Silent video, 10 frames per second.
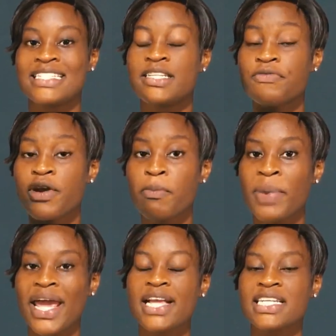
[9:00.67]
a
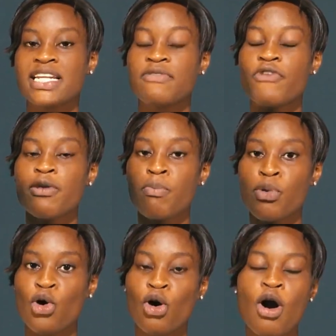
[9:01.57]
different page, a
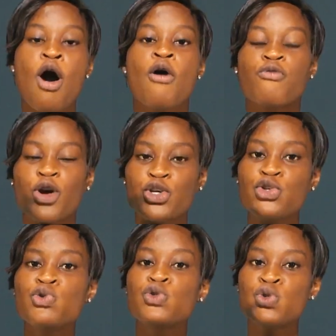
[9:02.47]
different blog for
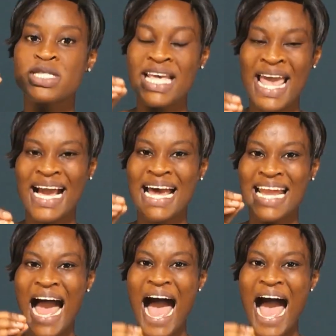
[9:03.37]
you to take an